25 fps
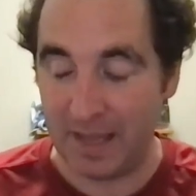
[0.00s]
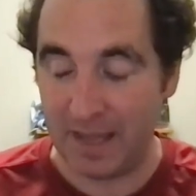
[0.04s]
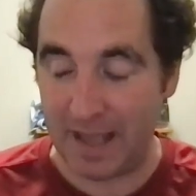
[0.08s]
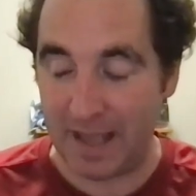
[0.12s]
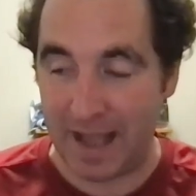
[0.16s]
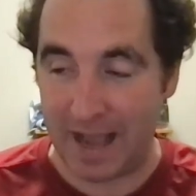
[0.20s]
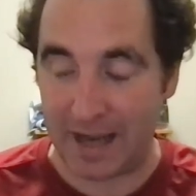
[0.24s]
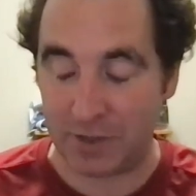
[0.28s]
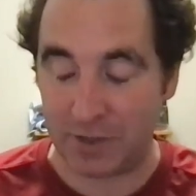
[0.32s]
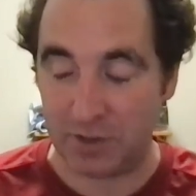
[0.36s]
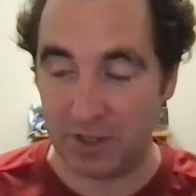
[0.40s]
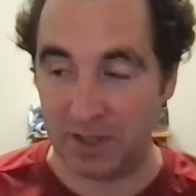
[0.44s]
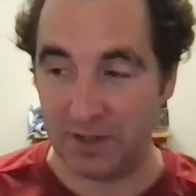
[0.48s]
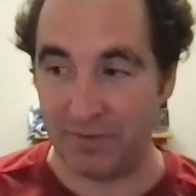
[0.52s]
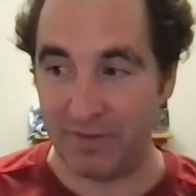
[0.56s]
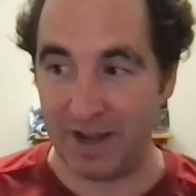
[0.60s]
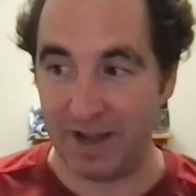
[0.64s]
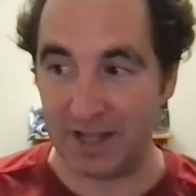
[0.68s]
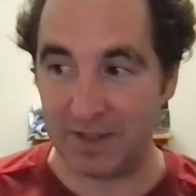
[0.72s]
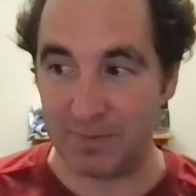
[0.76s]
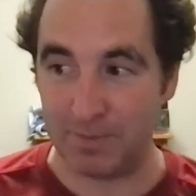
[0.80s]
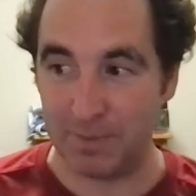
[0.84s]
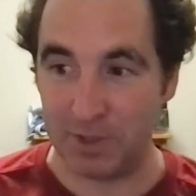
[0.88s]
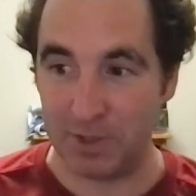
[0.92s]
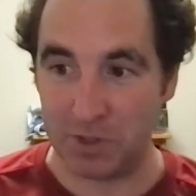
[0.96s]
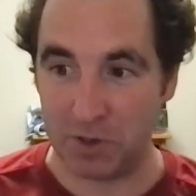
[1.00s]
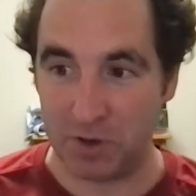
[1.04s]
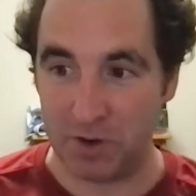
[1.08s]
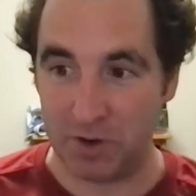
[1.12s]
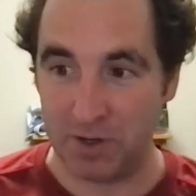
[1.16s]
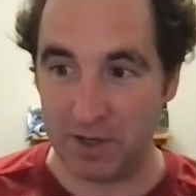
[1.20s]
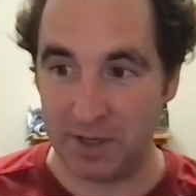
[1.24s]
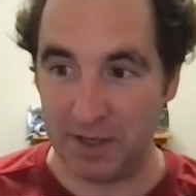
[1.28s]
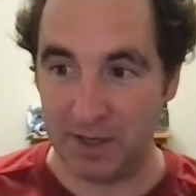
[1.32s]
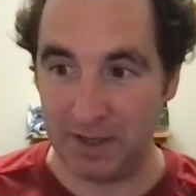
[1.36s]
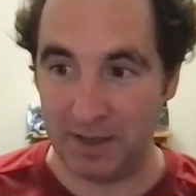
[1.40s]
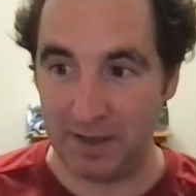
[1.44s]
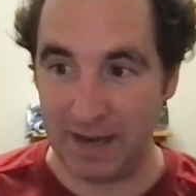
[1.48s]
actually the vast
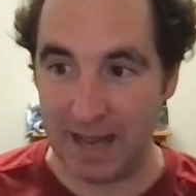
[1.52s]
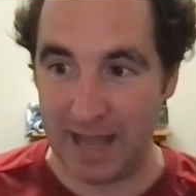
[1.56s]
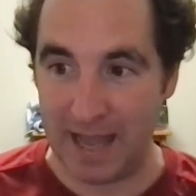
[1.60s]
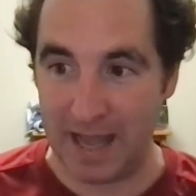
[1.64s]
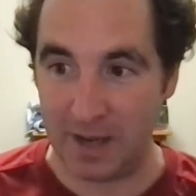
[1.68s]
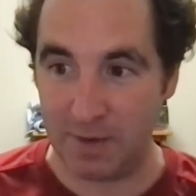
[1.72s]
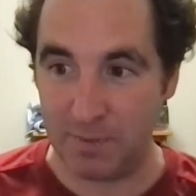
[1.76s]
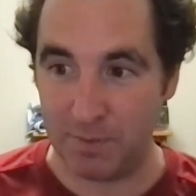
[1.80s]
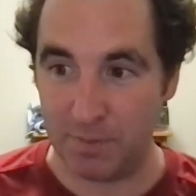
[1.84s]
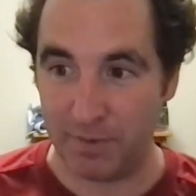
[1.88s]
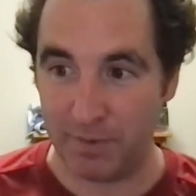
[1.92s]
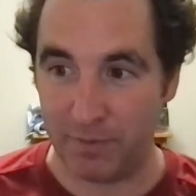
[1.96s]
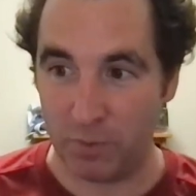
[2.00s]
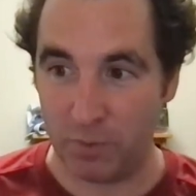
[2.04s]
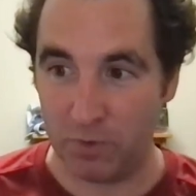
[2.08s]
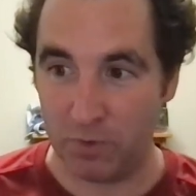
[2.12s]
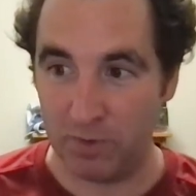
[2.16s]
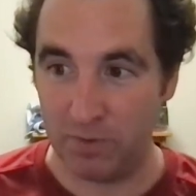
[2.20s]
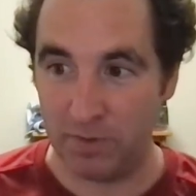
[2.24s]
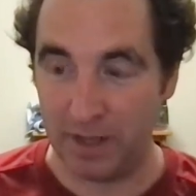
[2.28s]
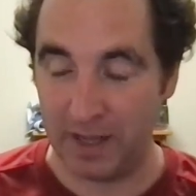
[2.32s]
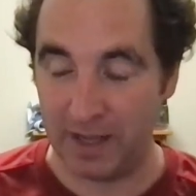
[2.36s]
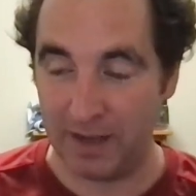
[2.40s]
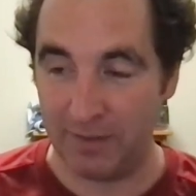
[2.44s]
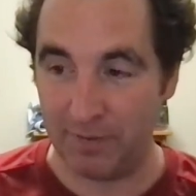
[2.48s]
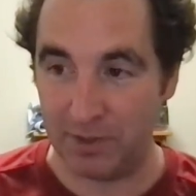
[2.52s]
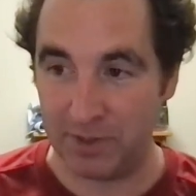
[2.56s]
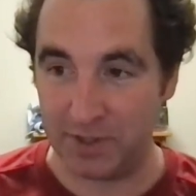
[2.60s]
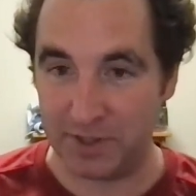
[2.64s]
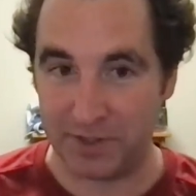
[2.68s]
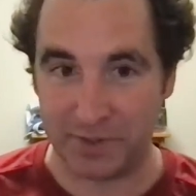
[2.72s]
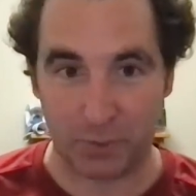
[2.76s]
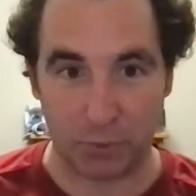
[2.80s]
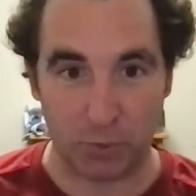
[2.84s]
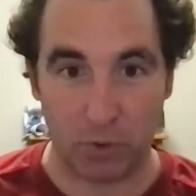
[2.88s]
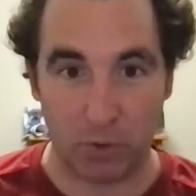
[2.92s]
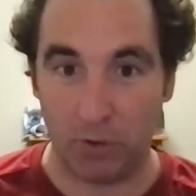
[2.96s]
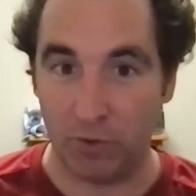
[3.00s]
majority end before they even
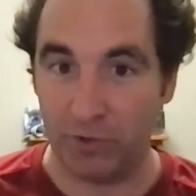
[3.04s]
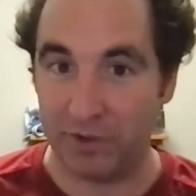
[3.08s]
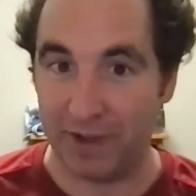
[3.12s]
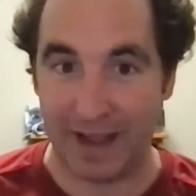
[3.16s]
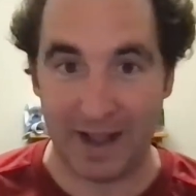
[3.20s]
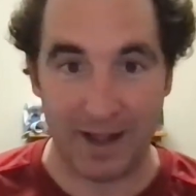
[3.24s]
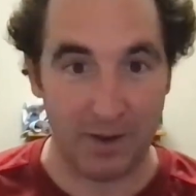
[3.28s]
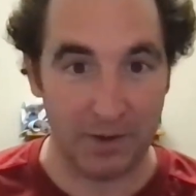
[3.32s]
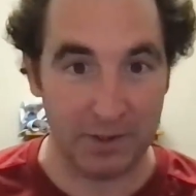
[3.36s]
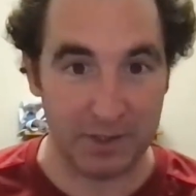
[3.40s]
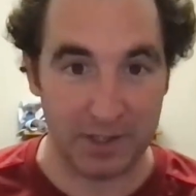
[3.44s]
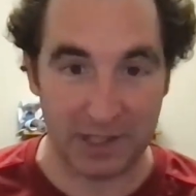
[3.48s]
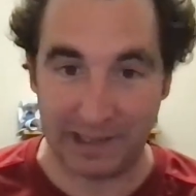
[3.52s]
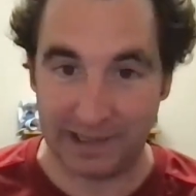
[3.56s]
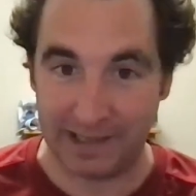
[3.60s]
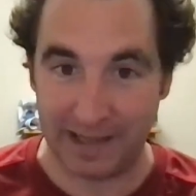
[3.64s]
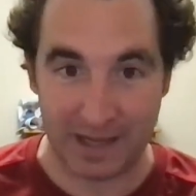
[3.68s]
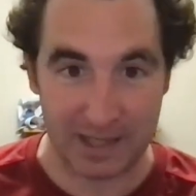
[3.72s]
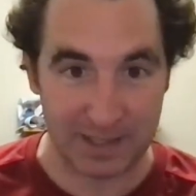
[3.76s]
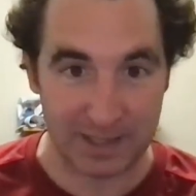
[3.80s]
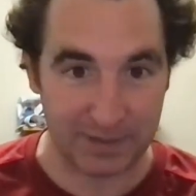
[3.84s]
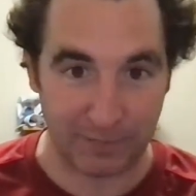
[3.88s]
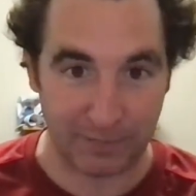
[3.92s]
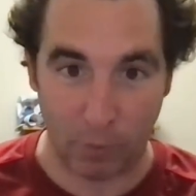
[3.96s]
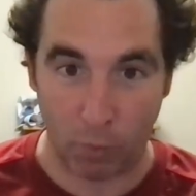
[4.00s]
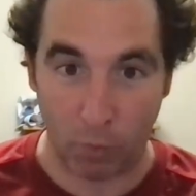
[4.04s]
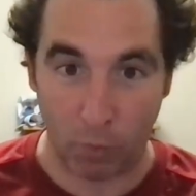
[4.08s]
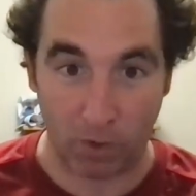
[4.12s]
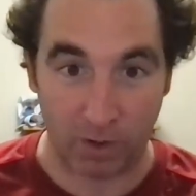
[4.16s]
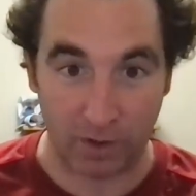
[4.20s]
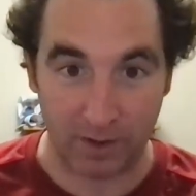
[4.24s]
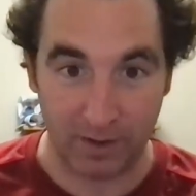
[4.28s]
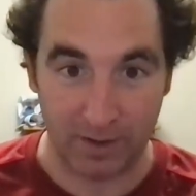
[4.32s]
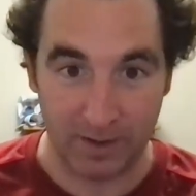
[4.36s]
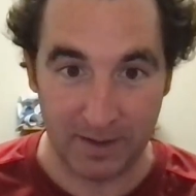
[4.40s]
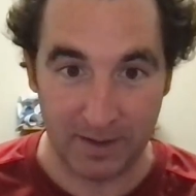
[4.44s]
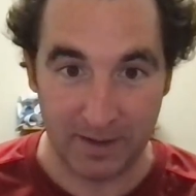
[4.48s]
scroll down to the last 4.